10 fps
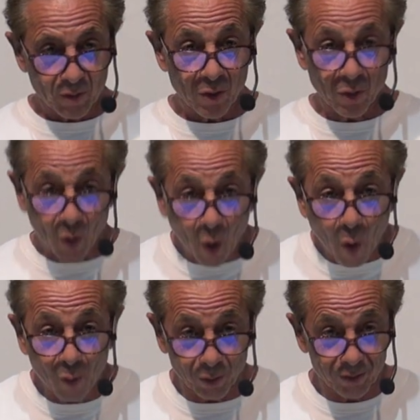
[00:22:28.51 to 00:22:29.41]
their
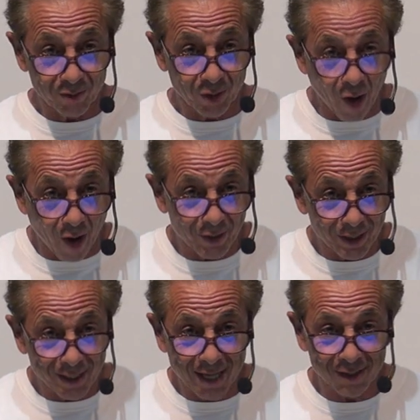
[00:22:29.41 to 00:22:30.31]
own call
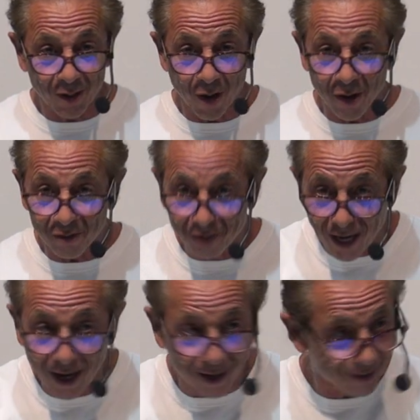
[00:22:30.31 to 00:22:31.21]
and not the call of
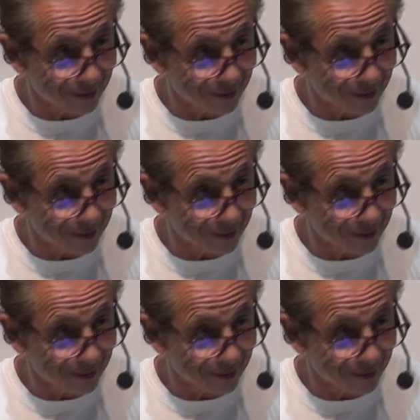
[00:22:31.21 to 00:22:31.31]
God.